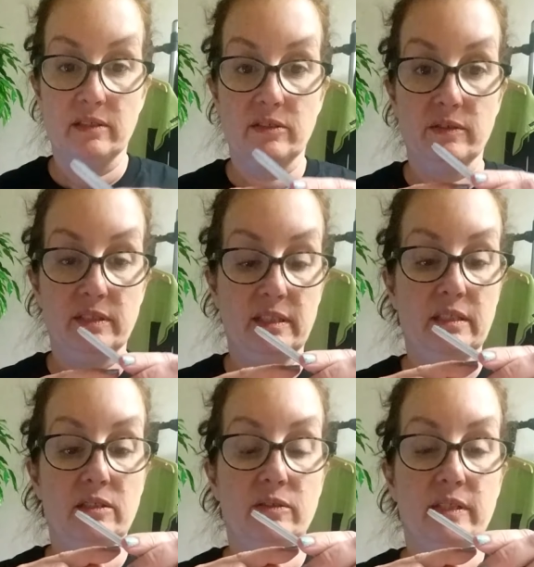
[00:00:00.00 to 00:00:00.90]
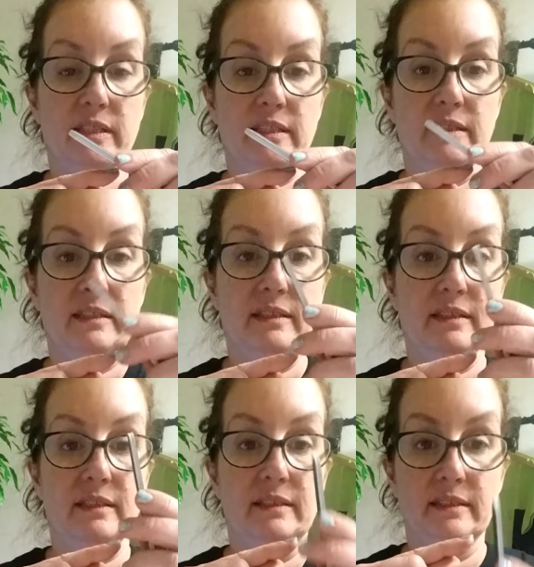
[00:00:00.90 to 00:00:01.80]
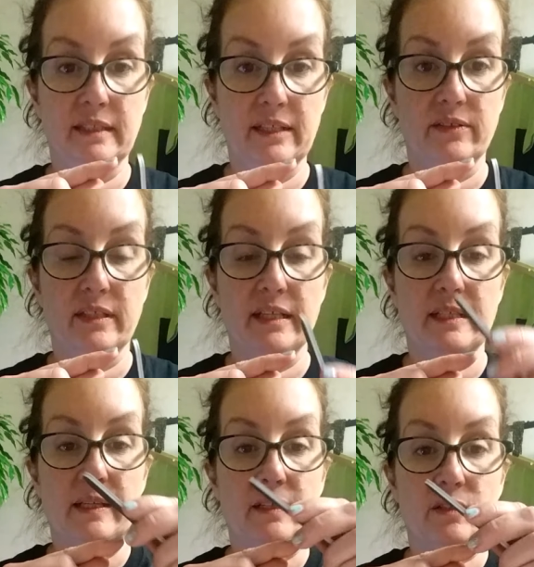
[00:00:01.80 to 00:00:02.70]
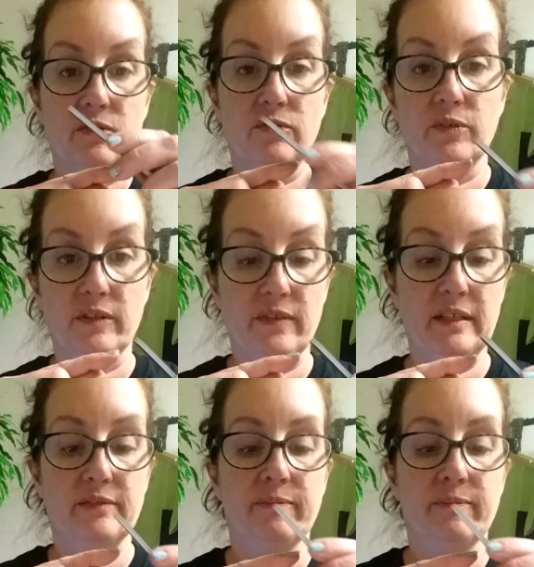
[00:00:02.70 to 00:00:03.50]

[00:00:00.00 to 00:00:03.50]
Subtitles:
So instead of going down 90, I'm going to go 45.